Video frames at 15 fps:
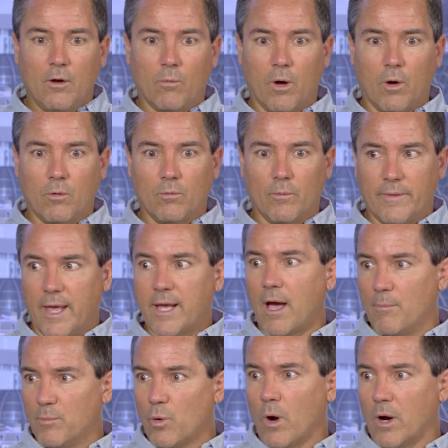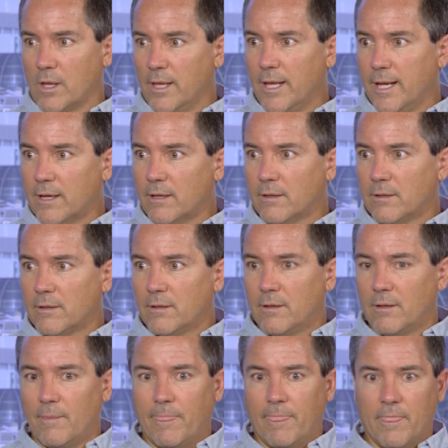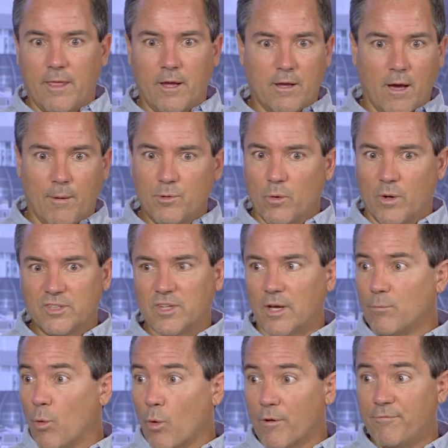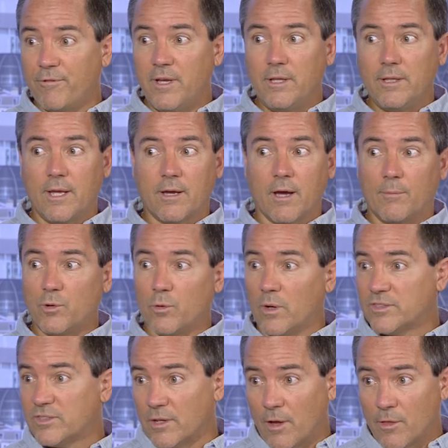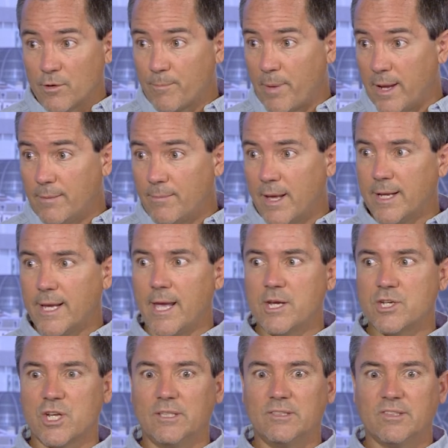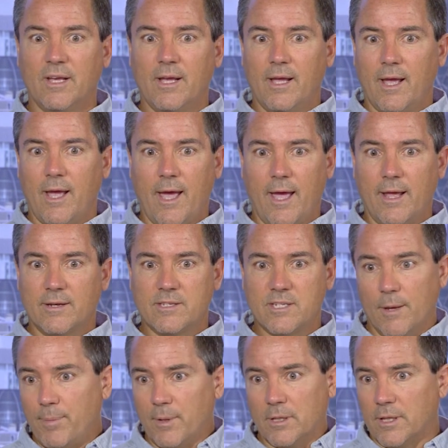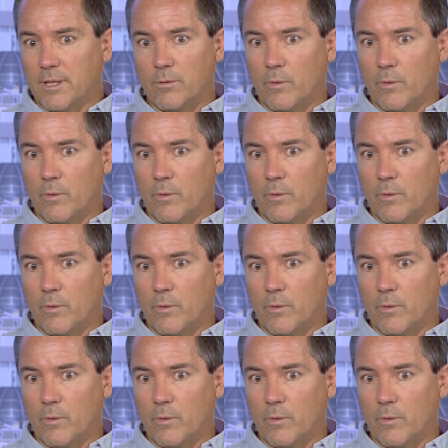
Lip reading: Well, when they come to our clinic, they come to us on morphine, they come to us on other pain medications, and typically